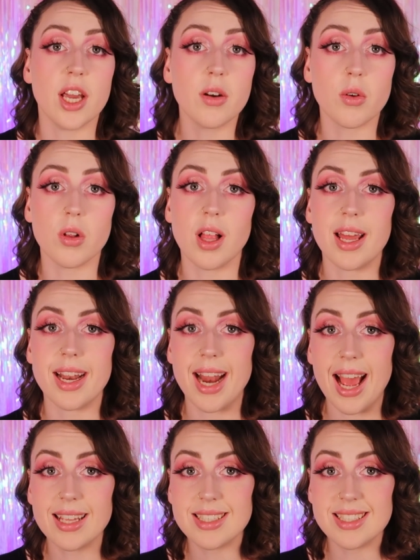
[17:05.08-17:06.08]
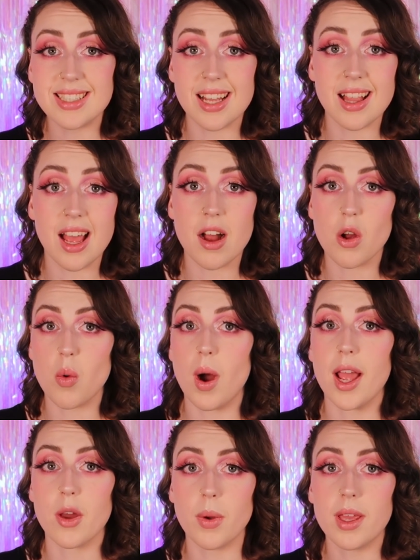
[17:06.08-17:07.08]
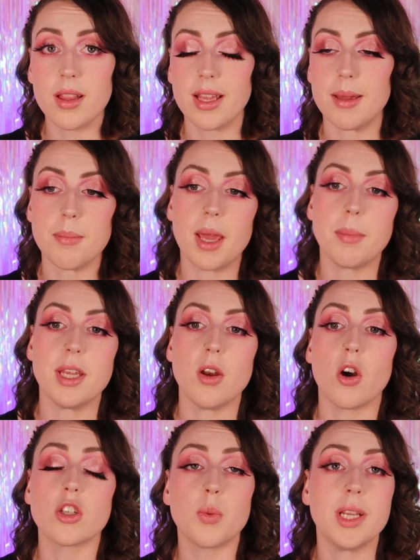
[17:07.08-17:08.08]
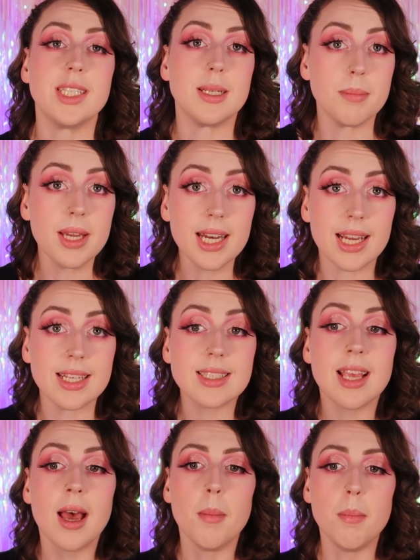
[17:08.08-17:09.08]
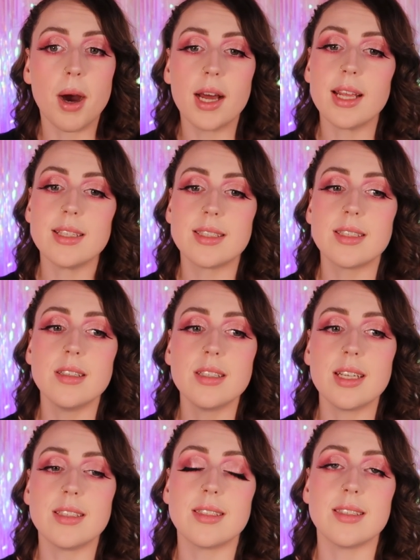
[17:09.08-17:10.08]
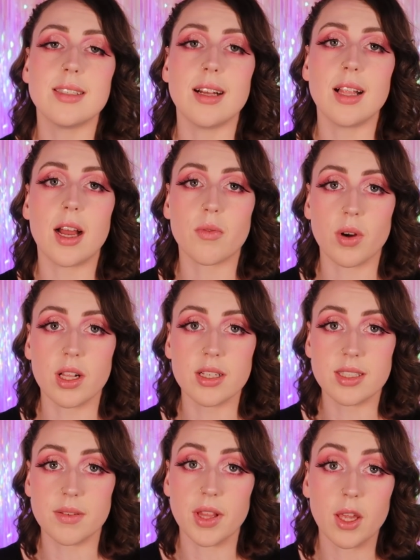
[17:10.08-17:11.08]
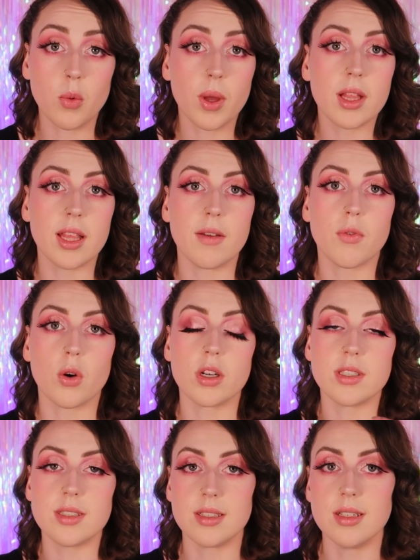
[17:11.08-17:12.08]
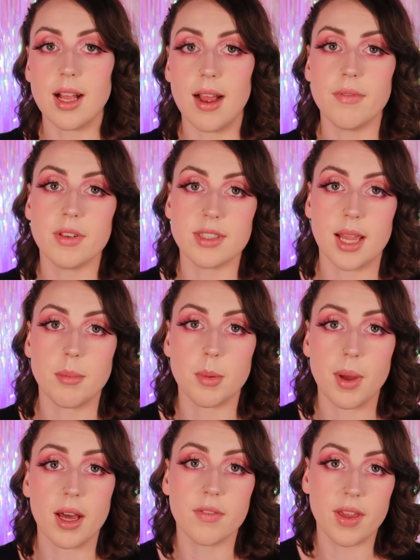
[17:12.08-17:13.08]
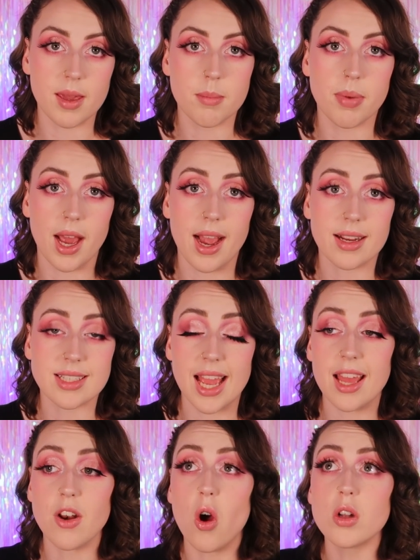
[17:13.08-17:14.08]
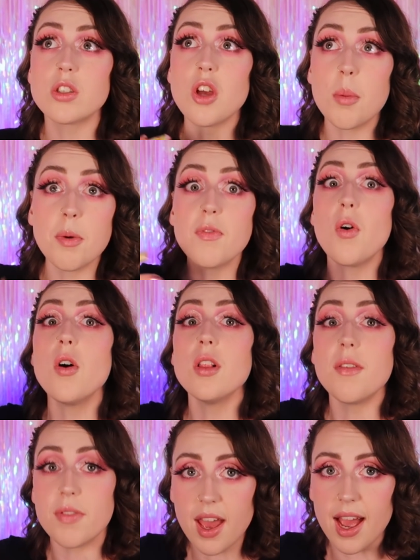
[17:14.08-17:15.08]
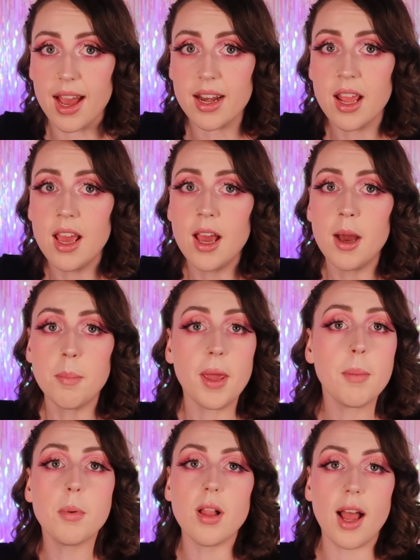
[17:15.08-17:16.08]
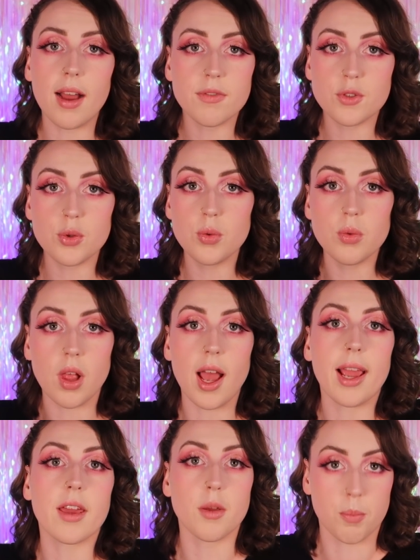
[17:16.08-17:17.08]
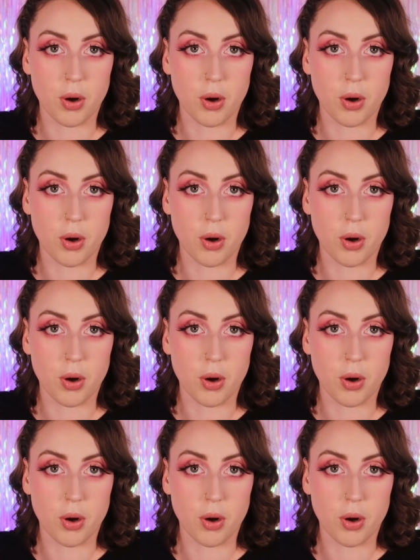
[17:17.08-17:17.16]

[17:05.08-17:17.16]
general and it has to sell out quite quickly, maybe not 20 minutes, but it still needs to sell out relatively quickly for it to still have the same amount of impact. And on top of all of that, people have to like the